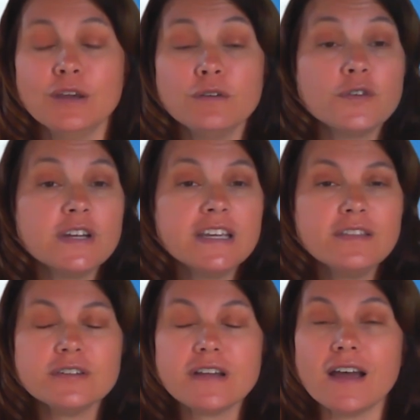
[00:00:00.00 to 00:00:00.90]
For
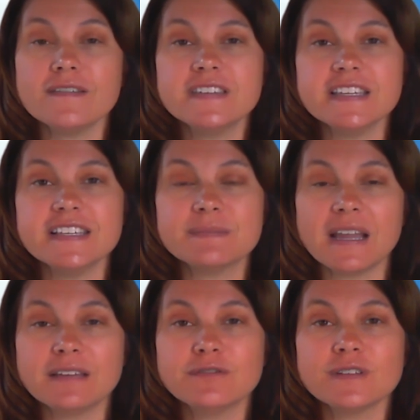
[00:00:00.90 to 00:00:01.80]
either of these
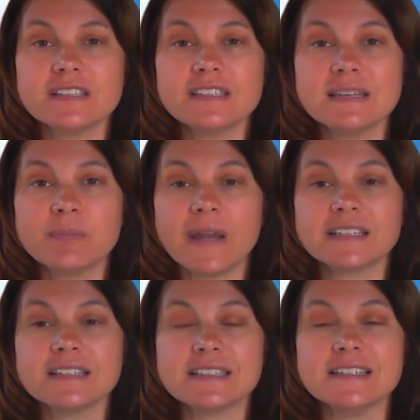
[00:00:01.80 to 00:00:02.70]
mindful listening
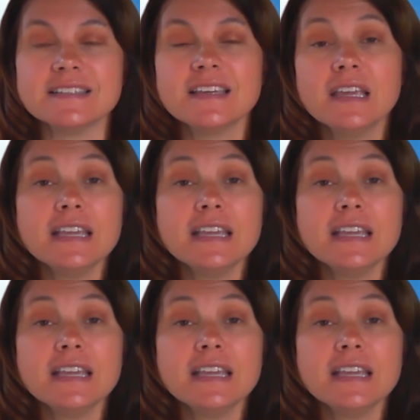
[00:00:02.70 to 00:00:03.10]
practices,